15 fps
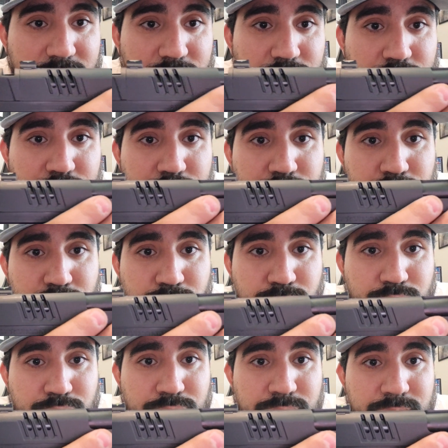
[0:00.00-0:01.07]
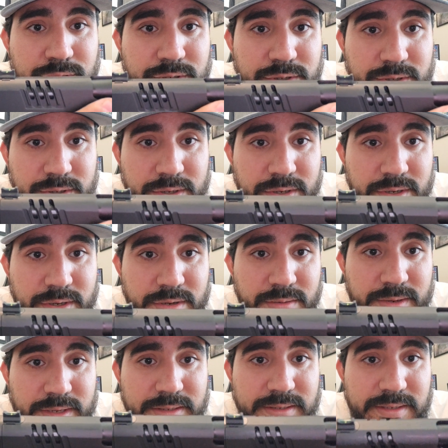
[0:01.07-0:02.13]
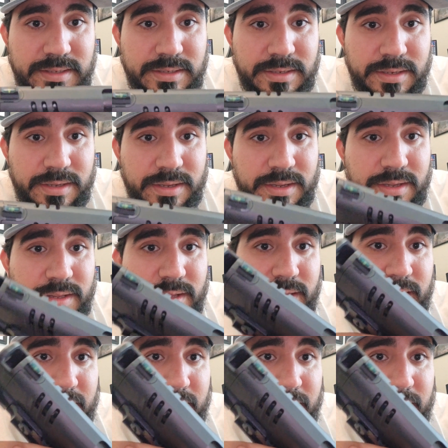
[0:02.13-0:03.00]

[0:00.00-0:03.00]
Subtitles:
huge. What is this? Look